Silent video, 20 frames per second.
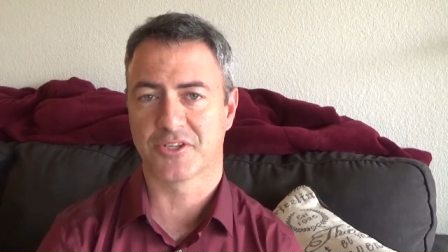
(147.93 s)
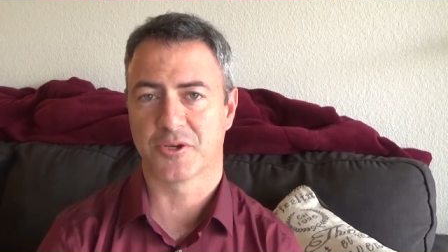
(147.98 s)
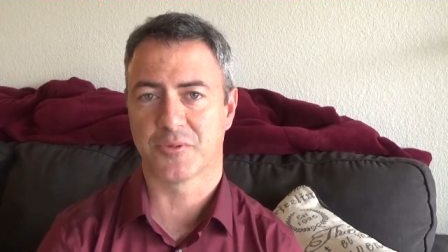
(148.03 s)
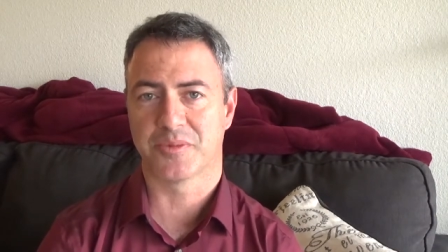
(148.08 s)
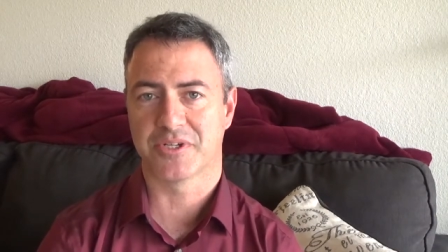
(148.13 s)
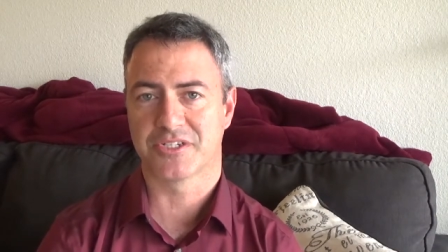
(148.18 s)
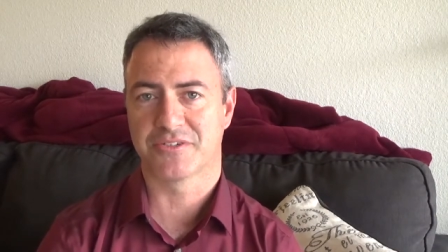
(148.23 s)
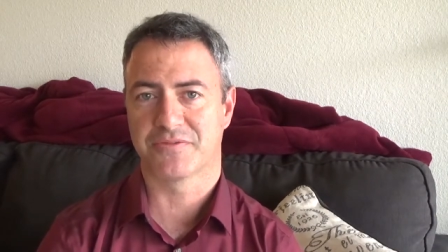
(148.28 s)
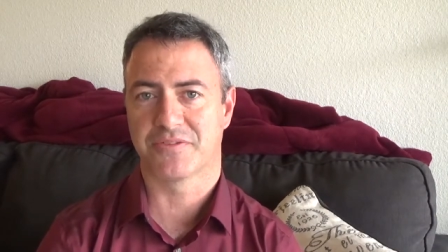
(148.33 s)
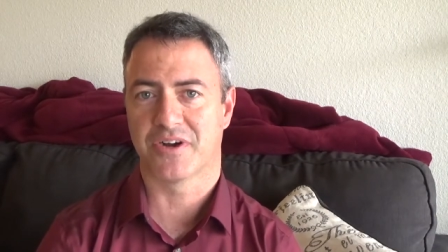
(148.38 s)
so
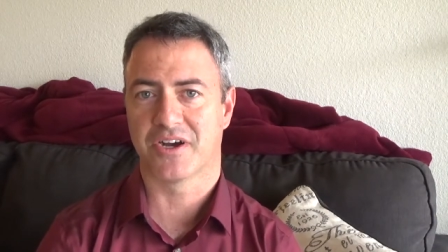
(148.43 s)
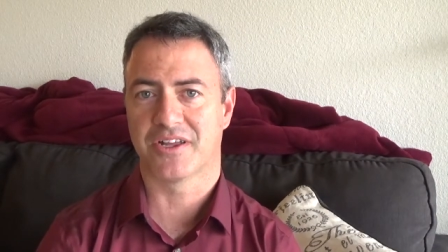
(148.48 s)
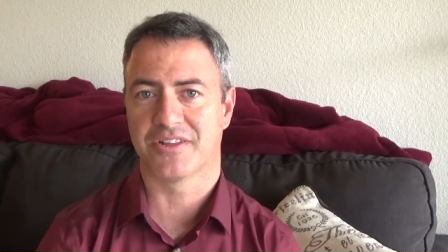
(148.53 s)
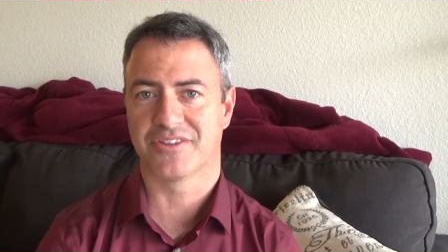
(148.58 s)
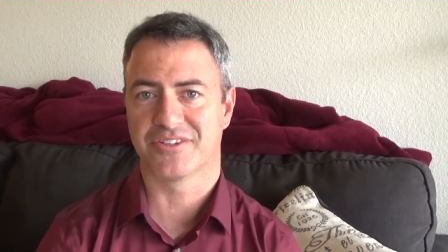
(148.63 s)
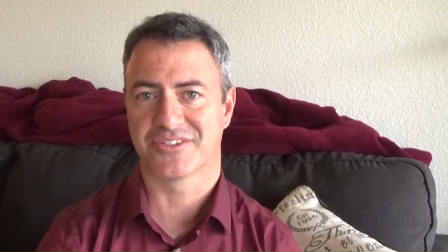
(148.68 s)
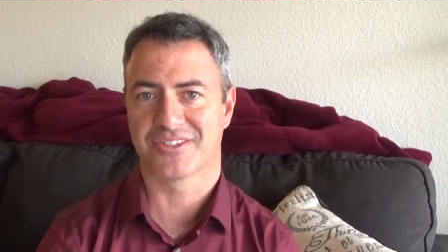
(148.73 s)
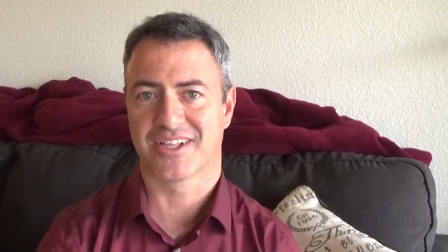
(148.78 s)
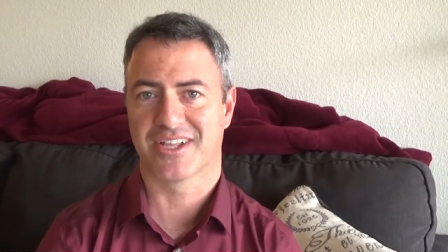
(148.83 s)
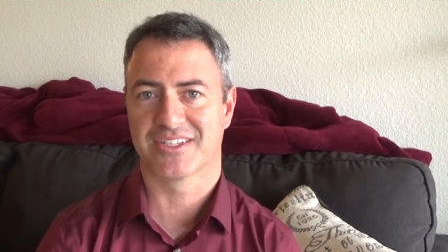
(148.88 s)
much fun
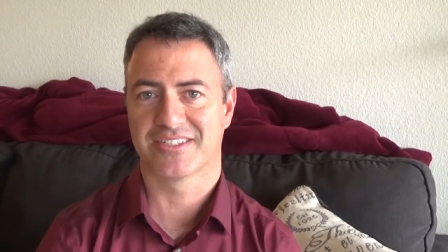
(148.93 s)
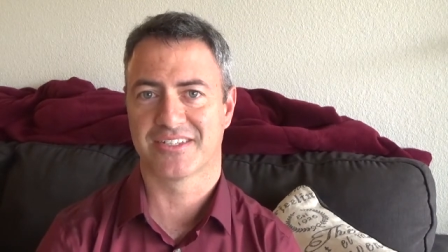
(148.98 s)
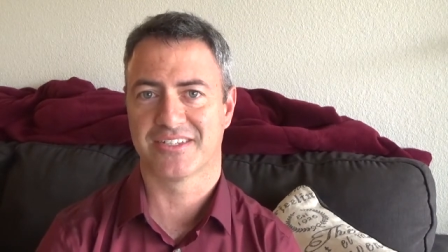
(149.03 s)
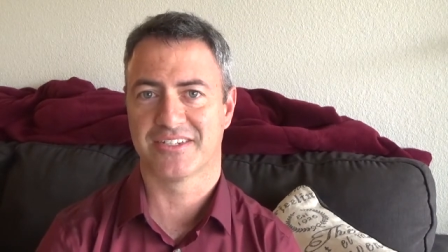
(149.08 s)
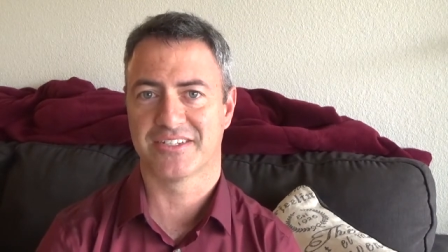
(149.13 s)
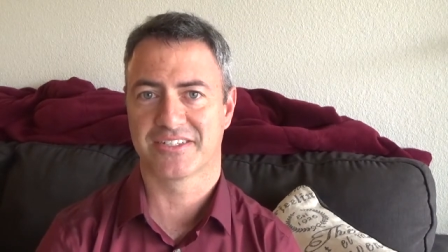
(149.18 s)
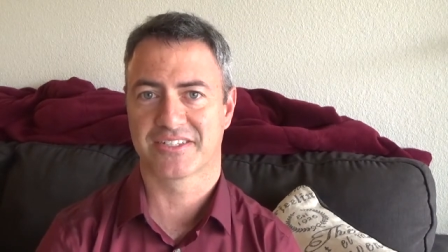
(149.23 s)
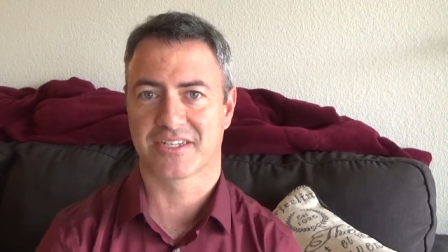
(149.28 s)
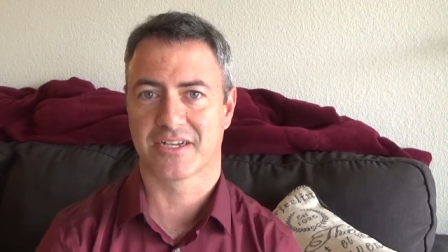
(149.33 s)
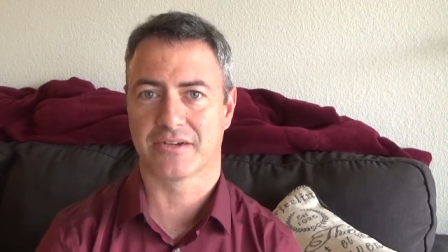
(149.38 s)
there's lots of
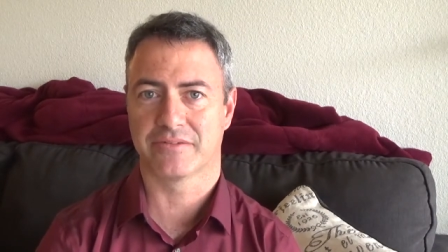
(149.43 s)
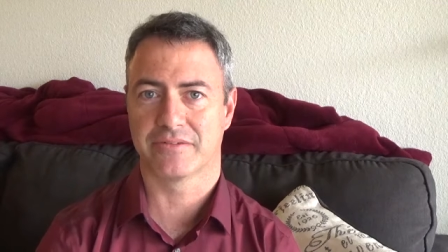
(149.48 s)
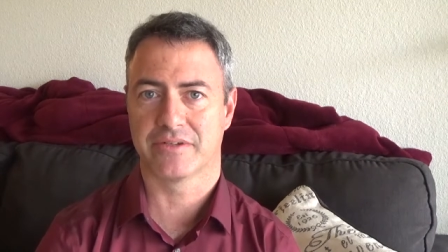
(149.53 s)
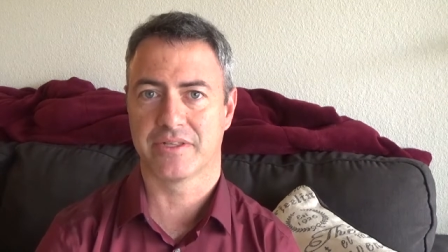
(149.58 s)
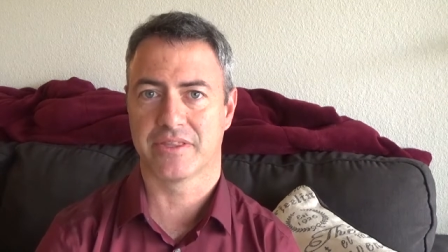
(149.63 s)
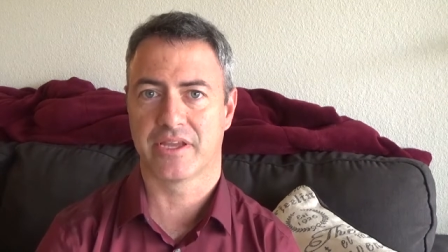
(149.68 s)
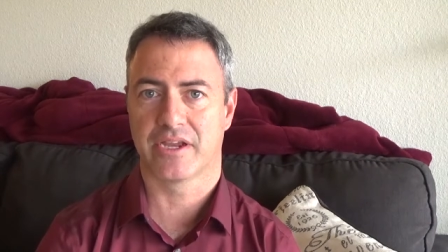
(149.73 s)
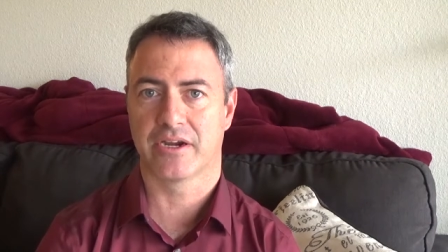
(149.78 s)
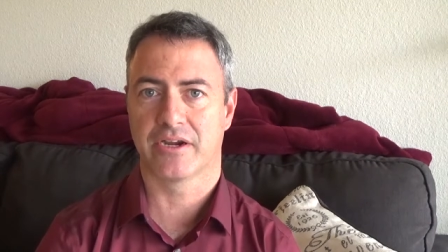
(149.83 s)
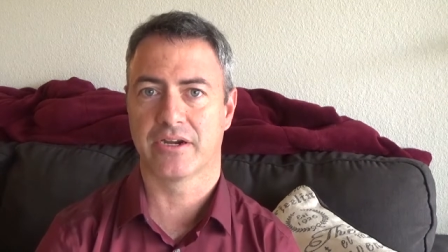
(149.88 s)

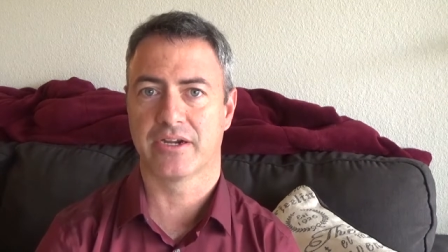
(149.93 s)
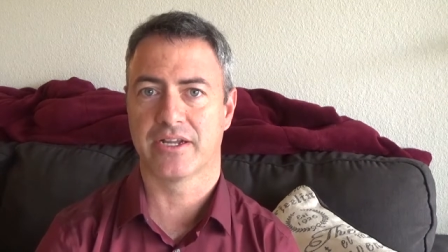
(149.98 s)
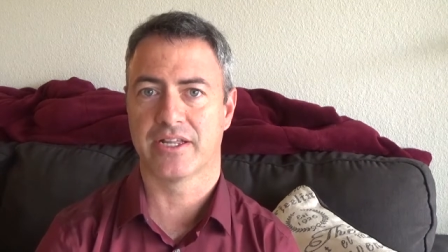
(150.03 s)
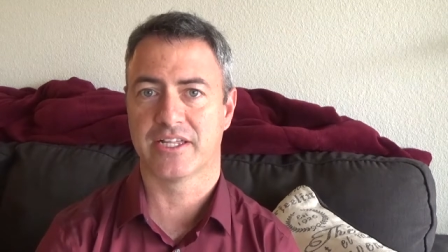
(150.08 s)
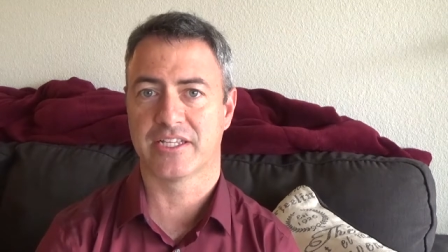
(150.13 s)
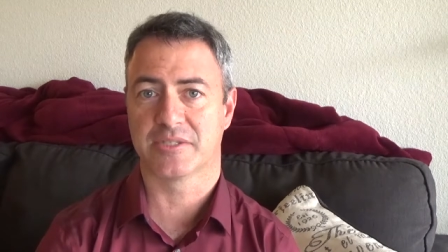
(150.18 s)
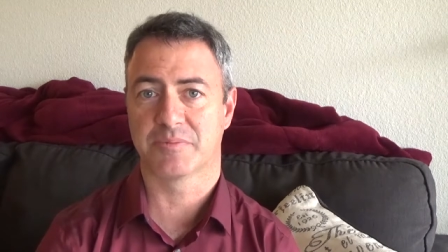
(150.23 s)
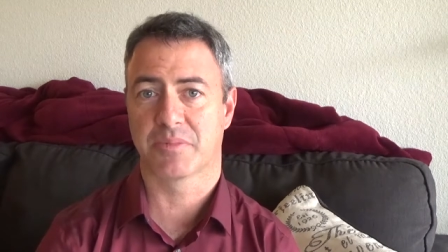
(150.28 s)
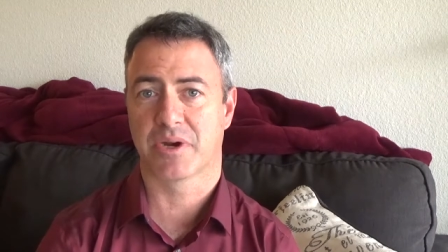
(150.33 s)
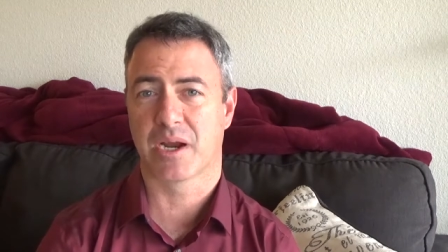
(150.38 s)
discovery there and
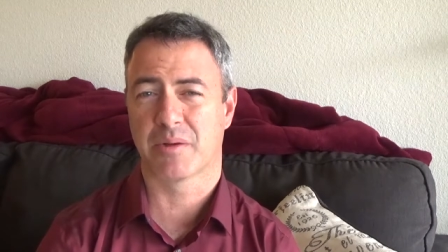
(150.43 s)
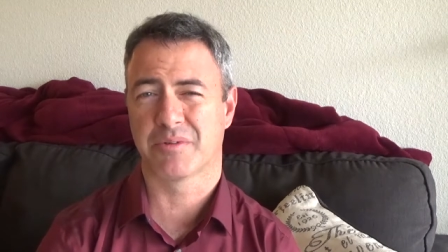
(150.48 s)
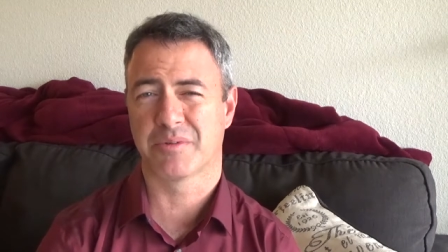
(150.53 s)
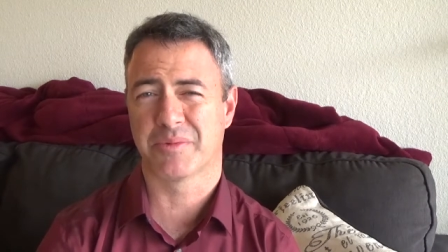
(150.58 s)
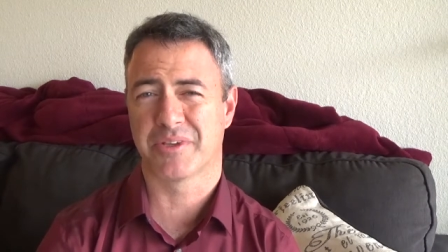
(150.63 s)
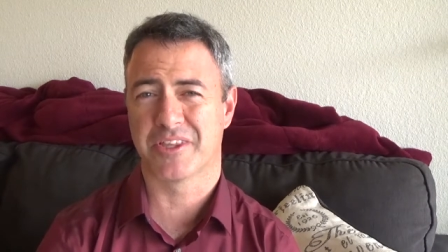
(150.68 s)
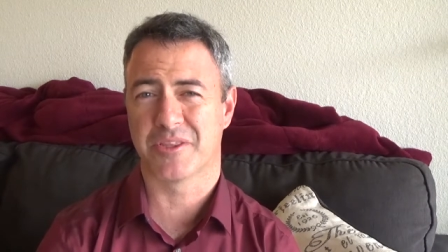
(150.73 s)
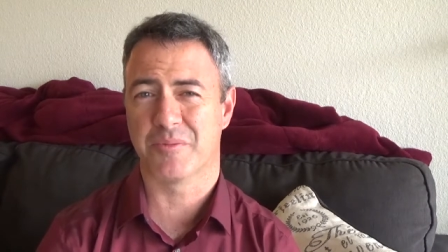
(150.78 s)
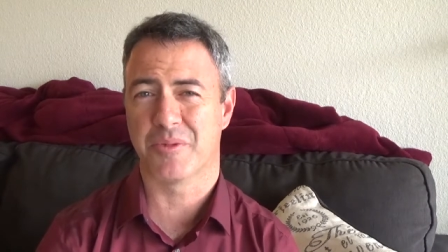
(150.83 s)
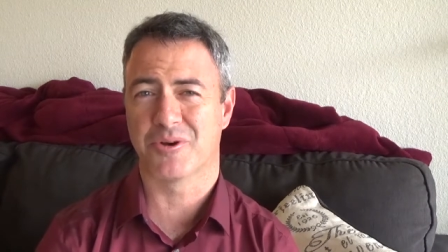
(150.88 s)
it's
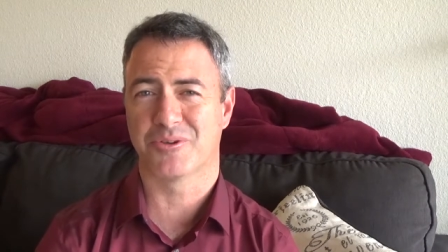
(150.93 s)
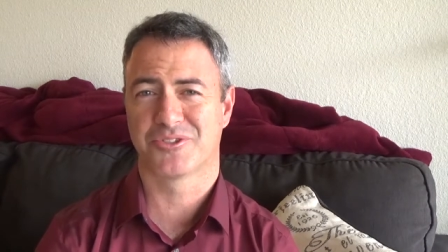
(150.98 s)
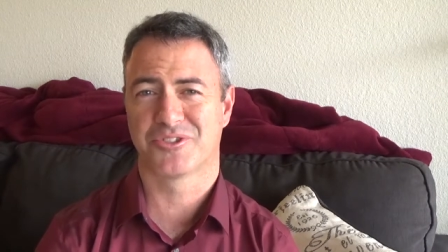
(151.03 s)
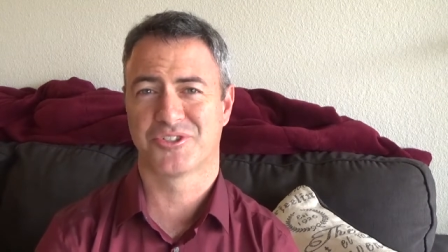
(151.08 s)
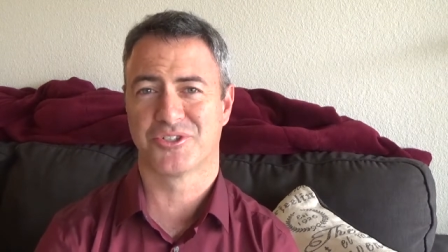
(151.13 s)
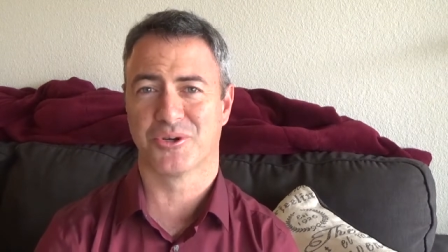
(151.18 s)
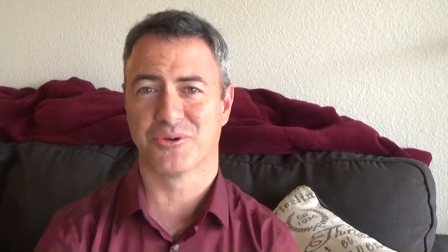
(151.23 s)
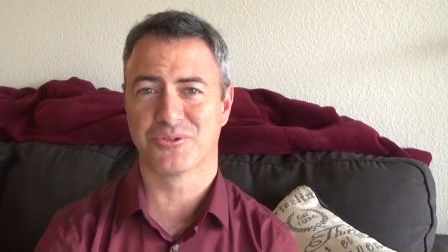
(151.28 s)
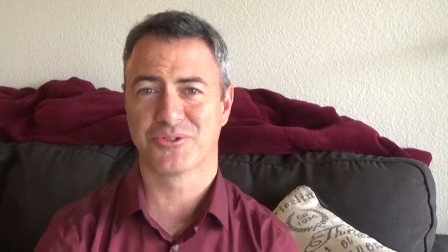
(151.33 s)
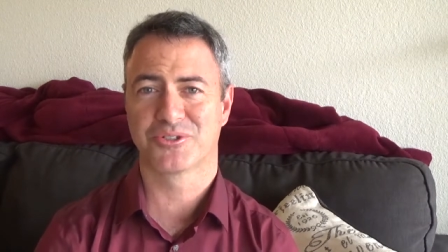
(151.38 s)
probably the
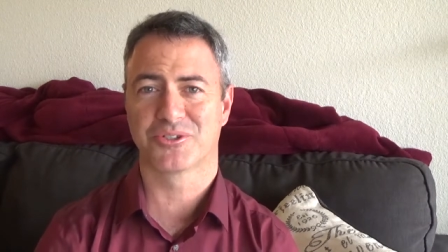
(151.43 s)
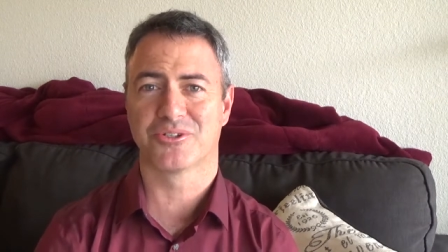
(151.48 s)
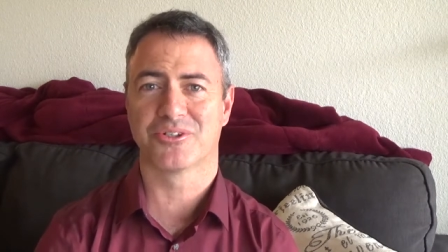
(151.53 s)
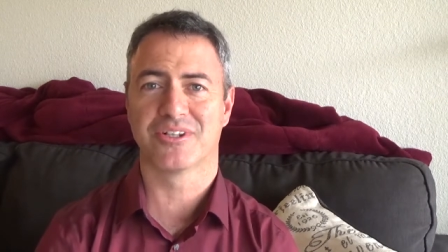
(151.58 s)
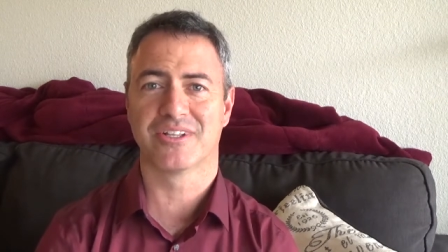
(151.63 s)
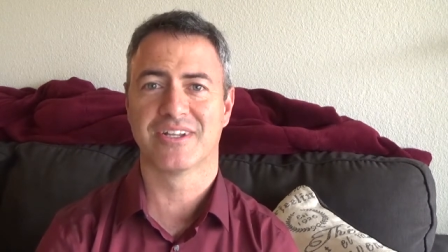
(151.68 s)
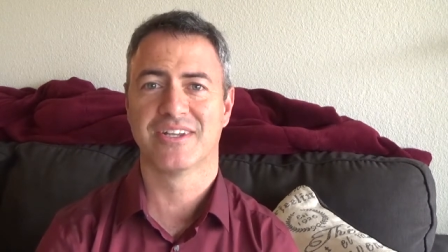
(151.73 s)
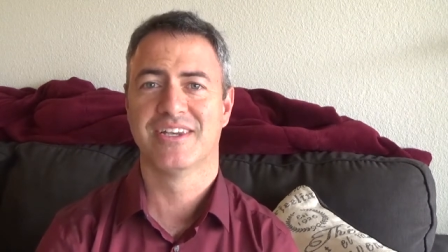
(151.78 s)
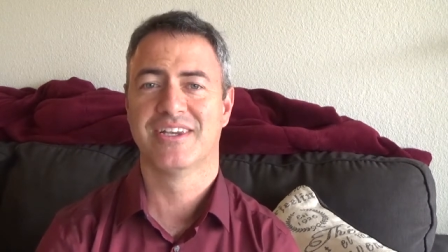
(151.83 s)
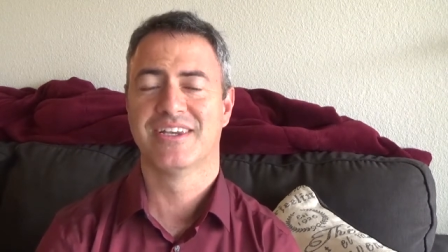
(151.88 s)
most
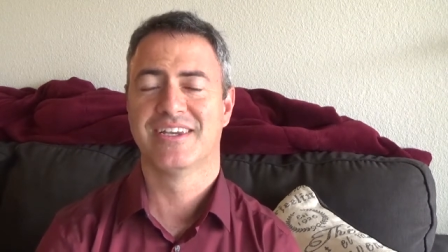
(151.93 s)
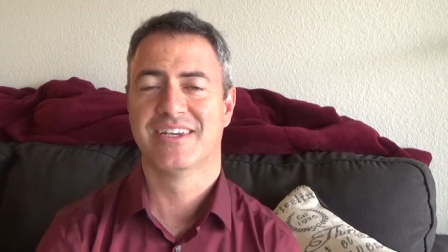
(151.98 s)
social